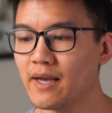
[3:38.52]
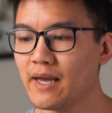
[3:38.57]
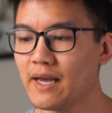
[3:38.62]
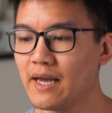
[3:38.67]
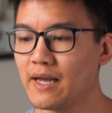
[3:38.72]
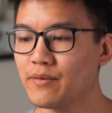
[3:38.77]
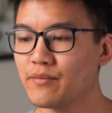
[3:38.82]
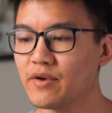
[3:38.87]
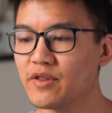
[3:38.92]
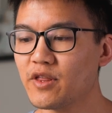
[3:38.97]

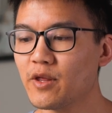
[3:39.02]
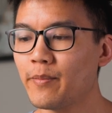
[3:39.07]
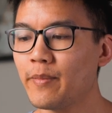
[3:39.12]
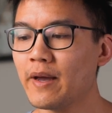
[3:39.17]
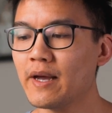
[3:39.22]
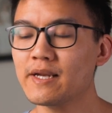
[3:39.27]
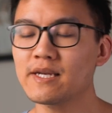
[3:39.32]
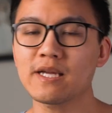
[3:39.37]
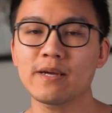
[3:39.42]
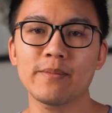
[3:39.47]
And with the
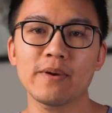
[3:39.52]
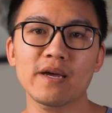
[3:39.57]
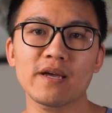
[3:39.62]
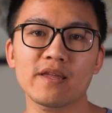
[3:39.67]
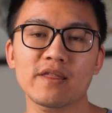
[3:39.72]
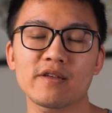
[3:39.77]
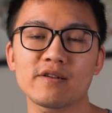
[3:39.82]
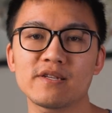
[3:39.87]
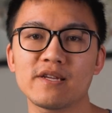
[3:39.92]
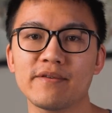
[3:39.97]

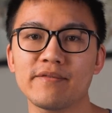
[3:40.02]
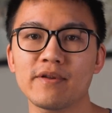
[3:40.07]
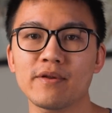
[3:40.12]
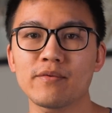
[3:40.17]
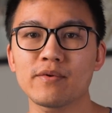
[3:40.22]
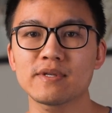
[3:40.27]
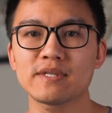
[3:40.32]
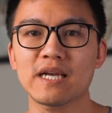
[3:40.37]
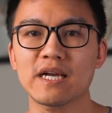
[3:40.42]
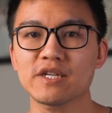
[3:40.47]
pandemic, the dividend
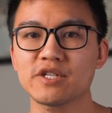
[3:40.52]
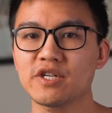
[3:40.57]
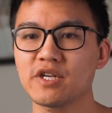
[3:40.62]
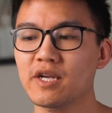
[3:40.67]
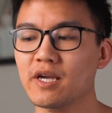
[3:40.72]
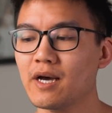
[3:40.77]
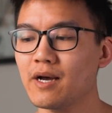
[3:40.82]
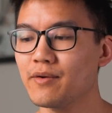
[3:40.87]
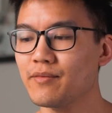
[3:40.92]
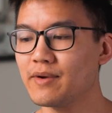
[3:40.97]
was actually
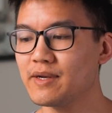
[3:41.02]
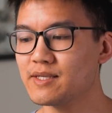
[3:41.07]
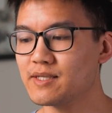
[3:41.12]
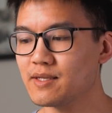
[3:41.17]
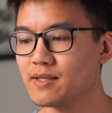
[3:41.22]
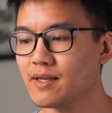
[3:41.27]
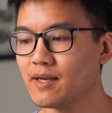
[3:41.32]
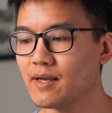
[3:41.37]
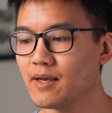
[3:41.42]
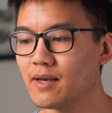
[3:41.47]
cut
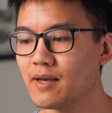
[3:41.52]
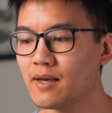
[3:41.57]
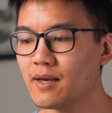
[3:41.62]
recently.